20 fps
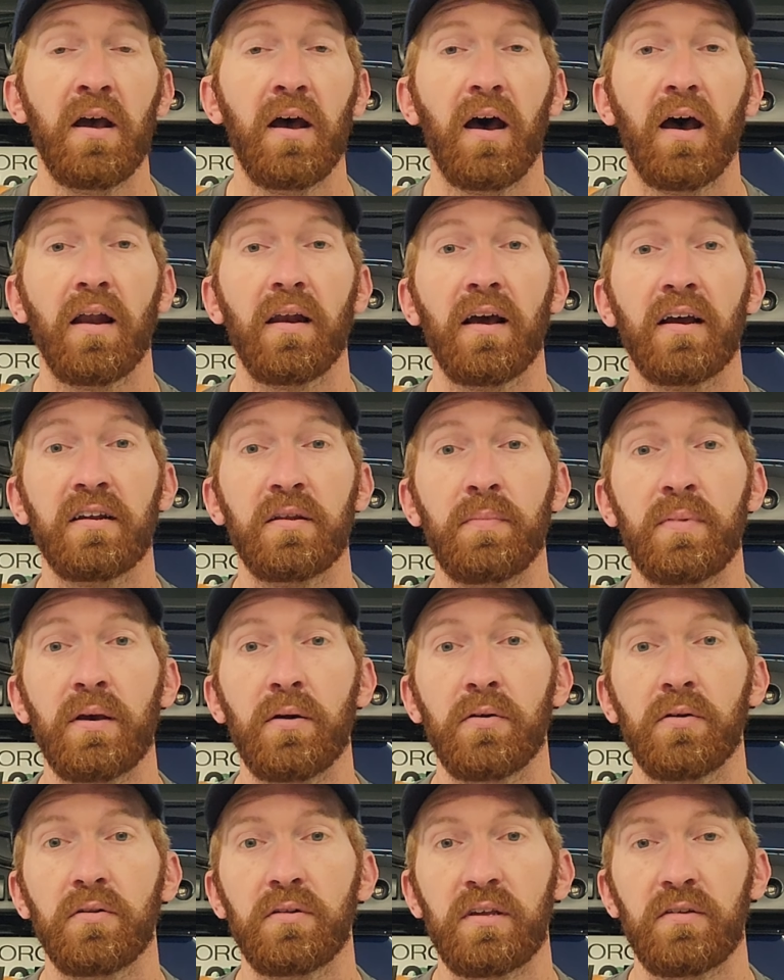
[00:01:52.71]
I like to be
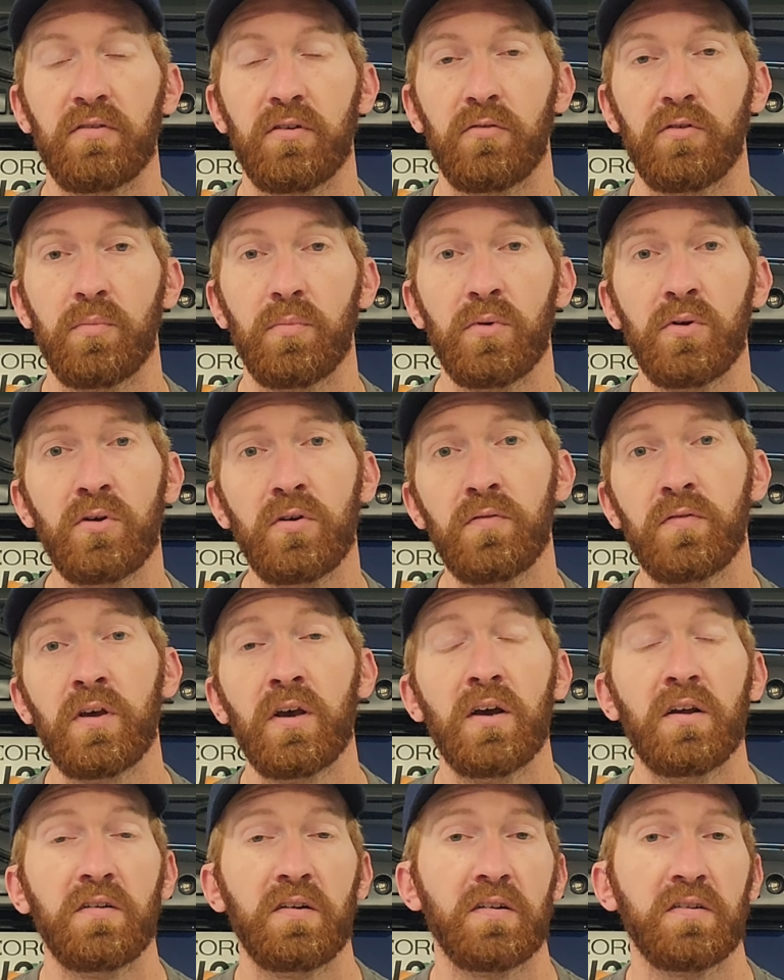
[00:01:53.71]
able to leave it removed
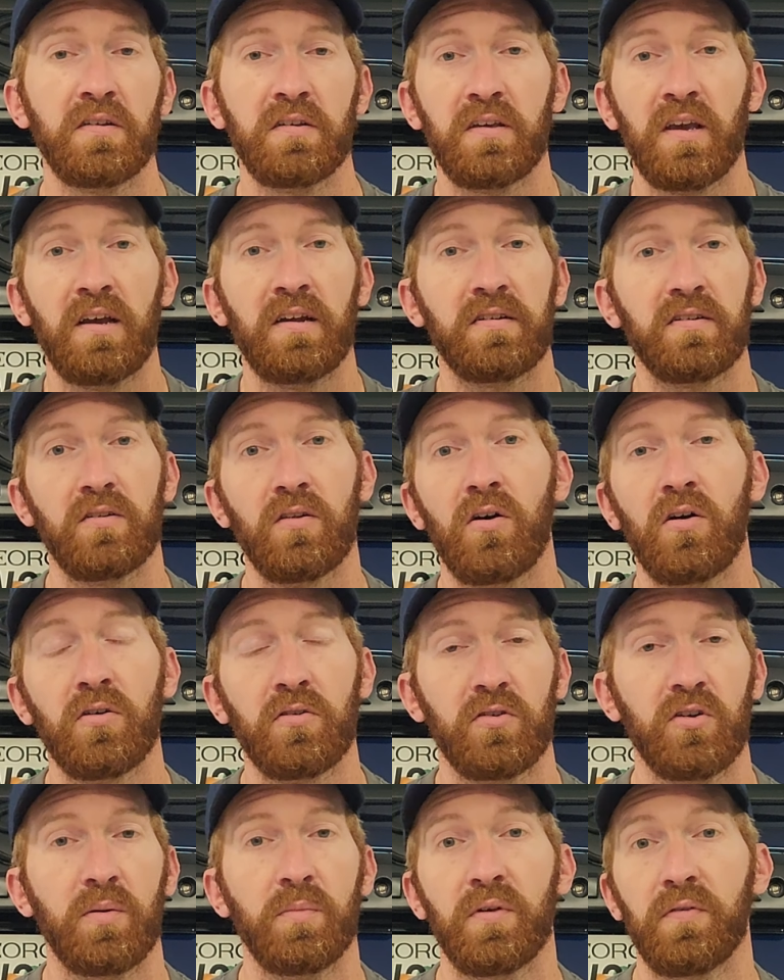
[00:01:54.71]
just in case
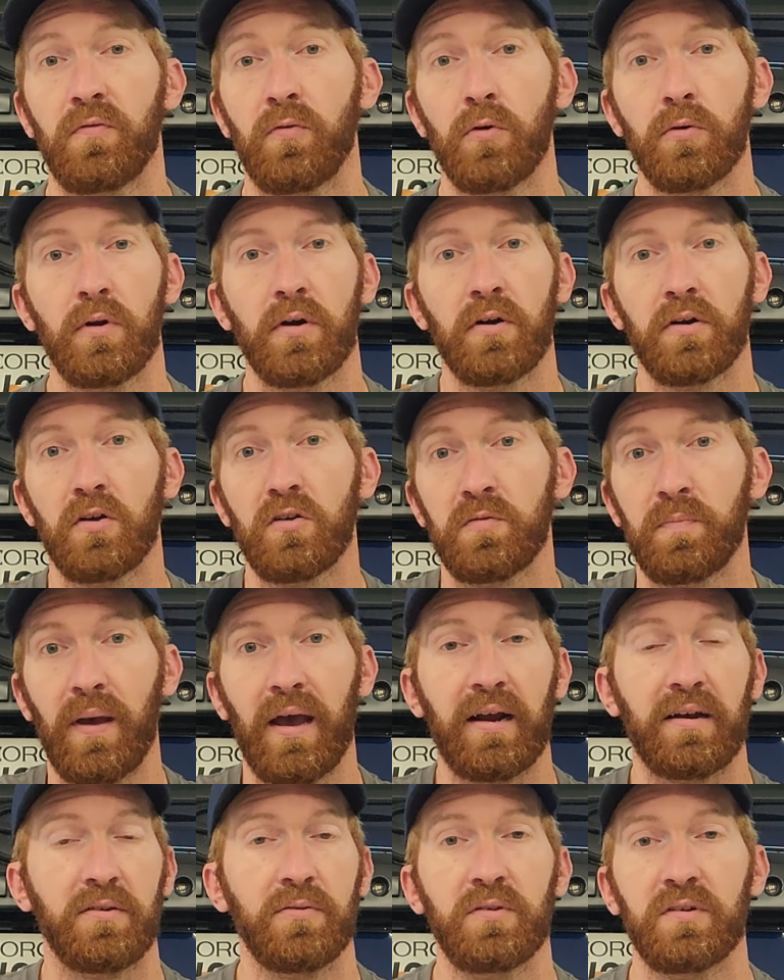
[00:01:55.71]
long-term the 4runner goes
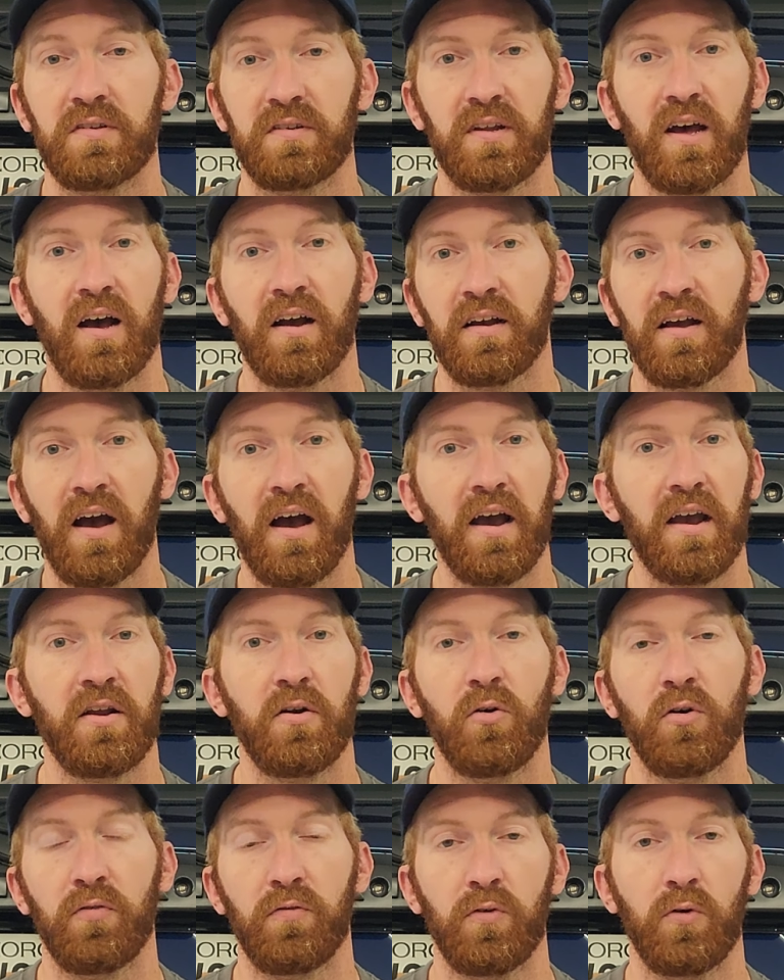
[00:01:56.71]
back to its stock height
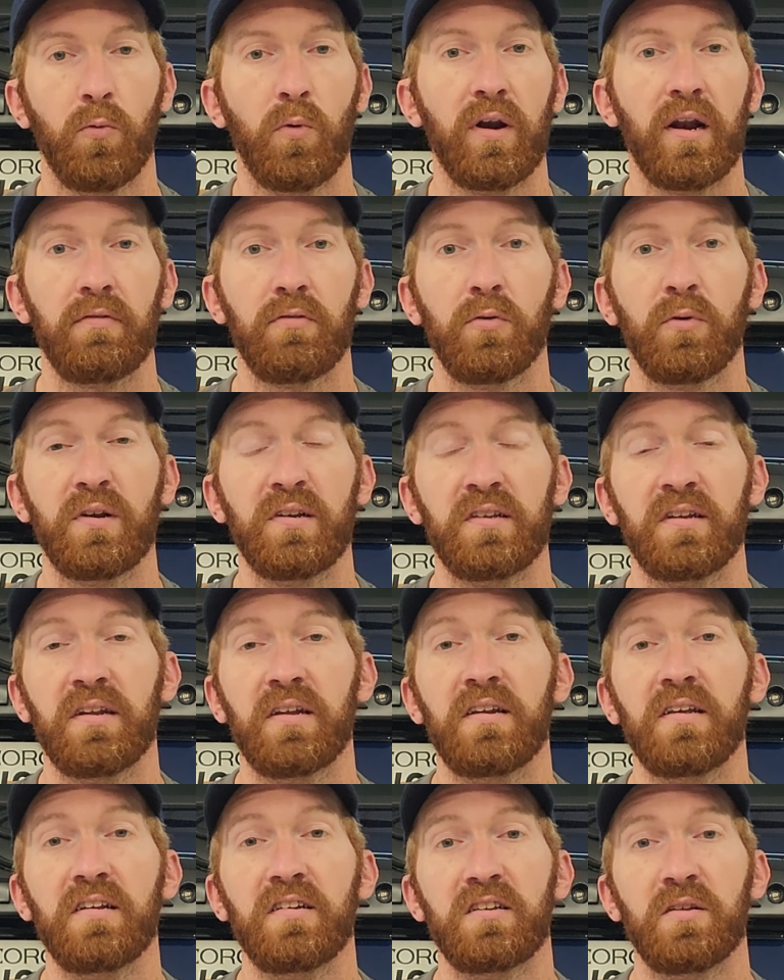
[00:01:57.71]
or for whatever reason it
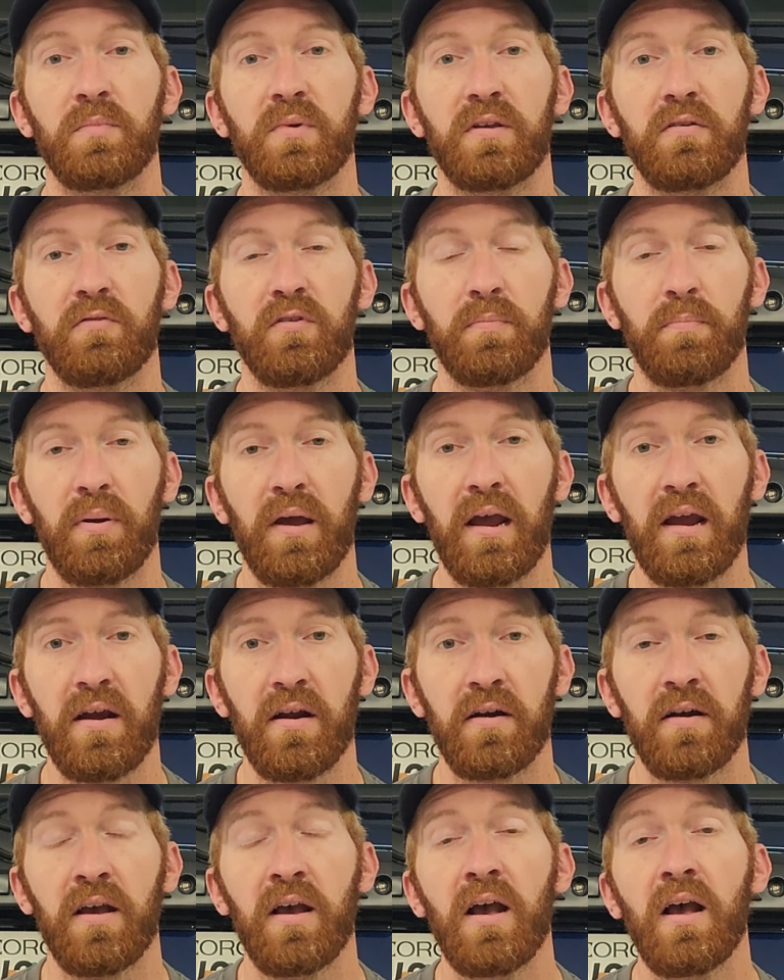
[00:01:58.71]
needs to be
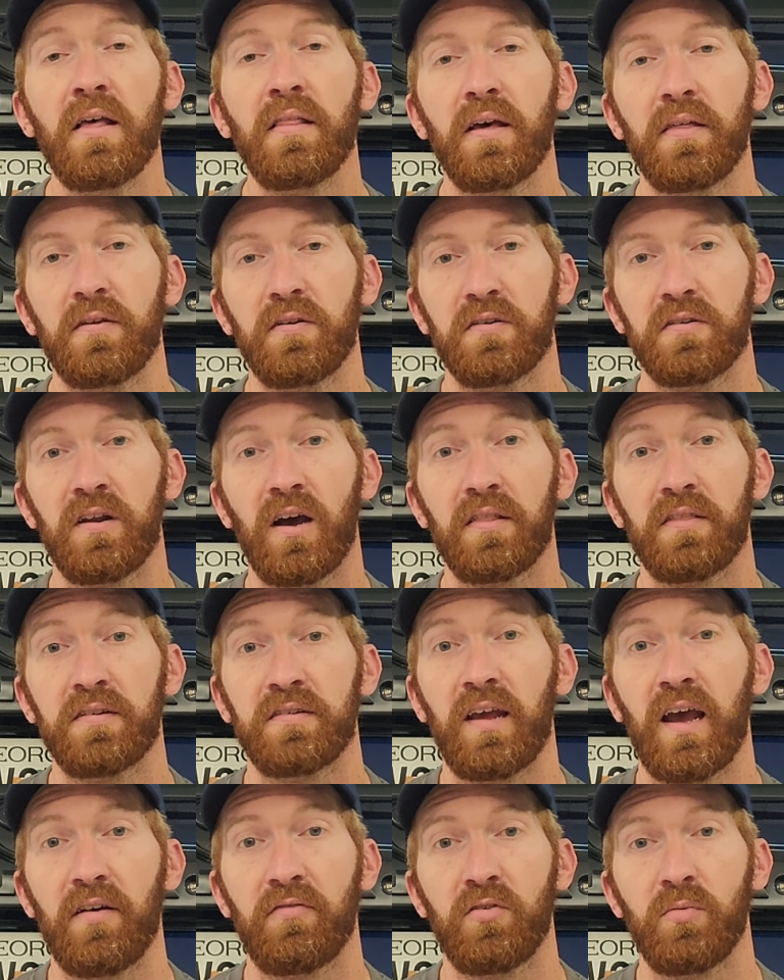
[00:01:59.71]
repaired, that there's not this
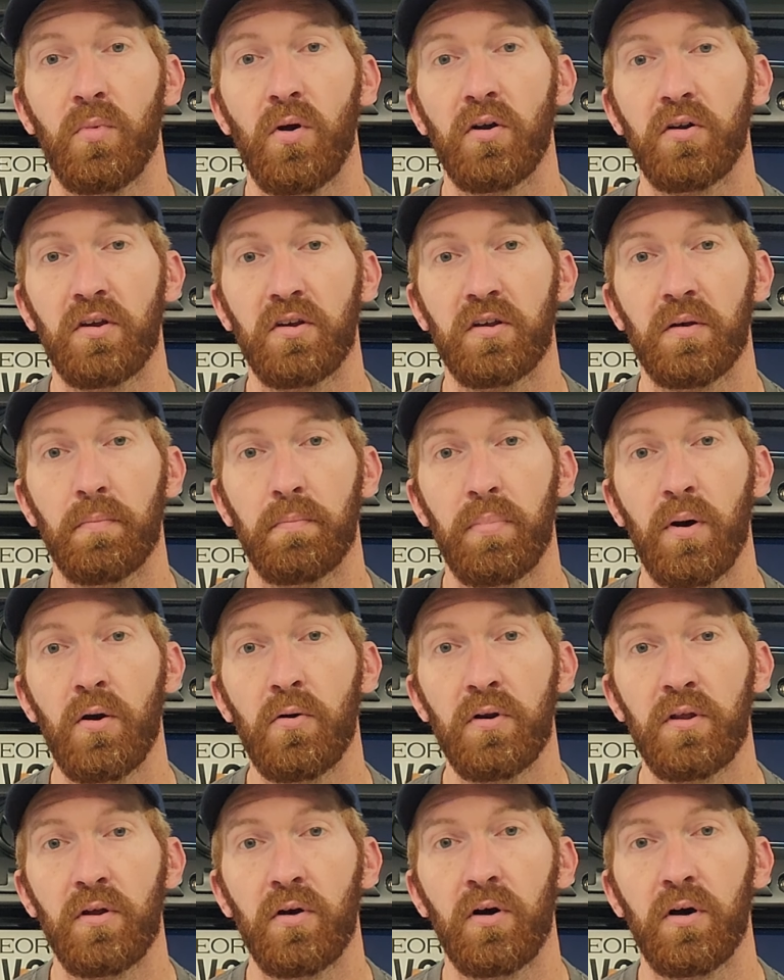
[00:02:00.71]
aftermarket
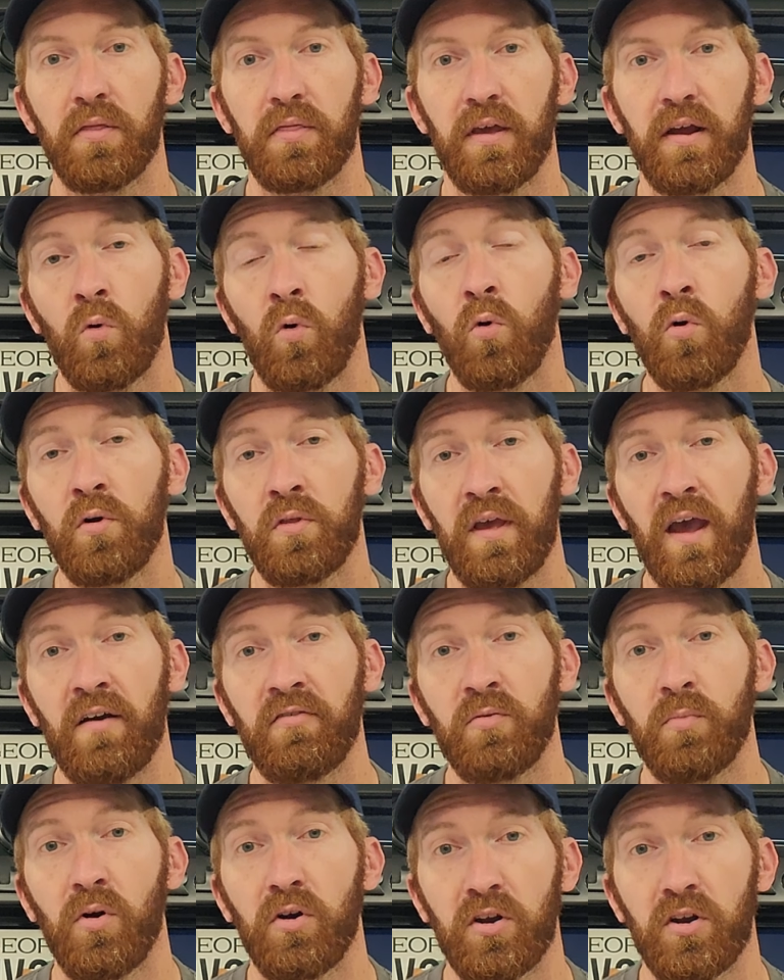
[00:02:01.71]
component on there, or the aftermarket